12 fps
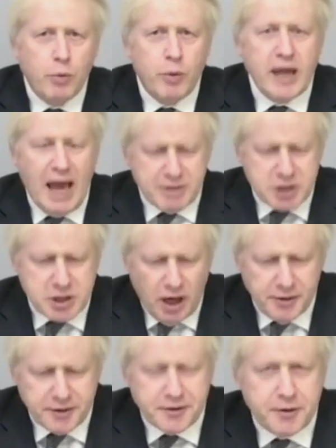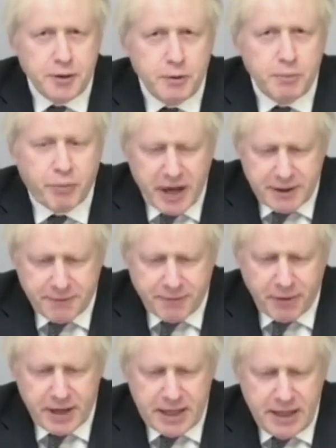We have a chance to break
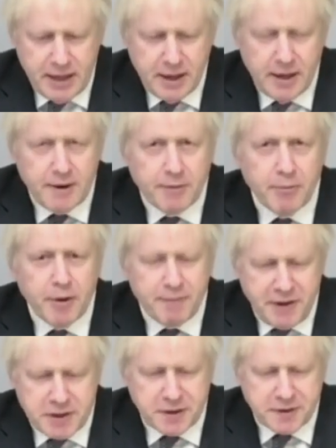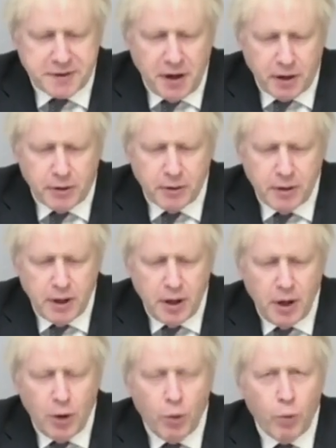free from the vicious circle
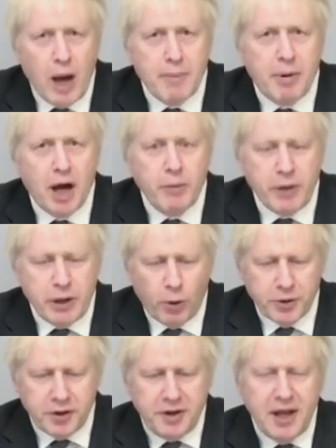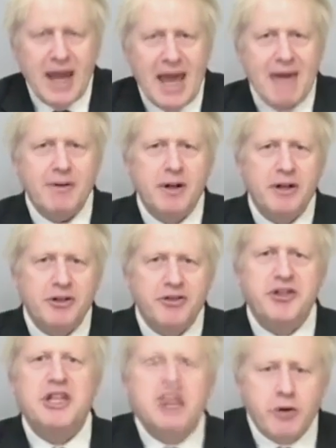whereby we ordered
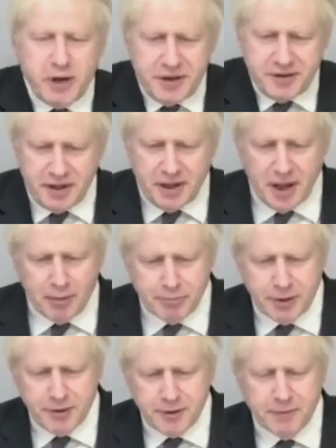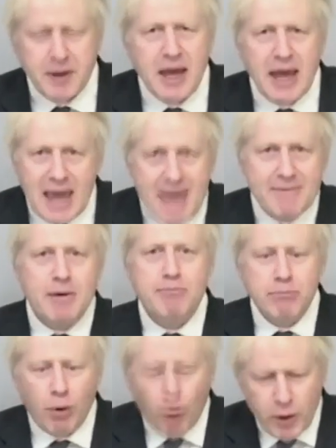ever-decreasing numbers of ever
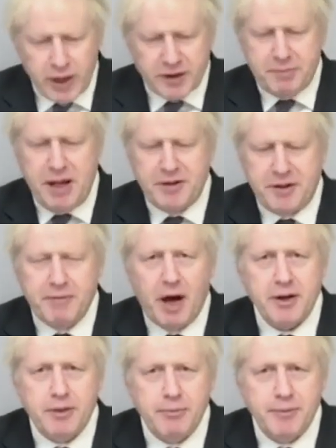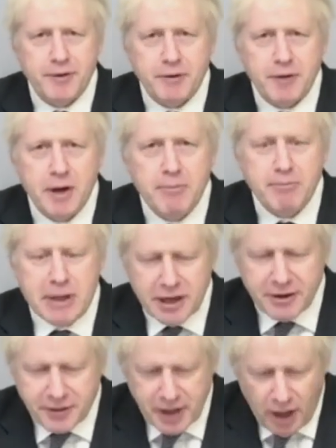more expensive items of
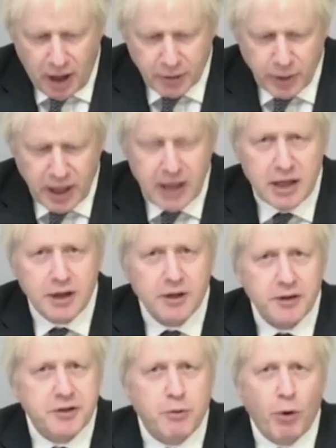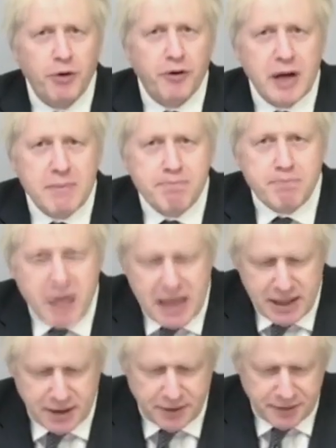military hardware, squandering
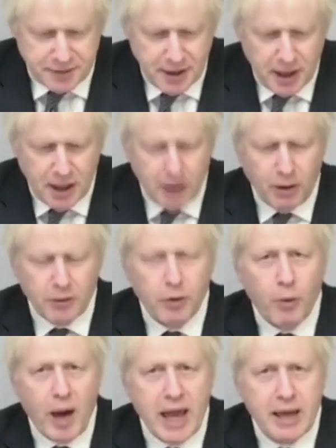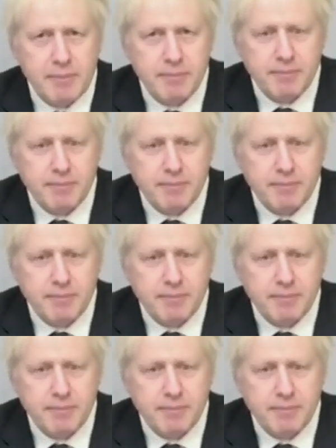billions along the way.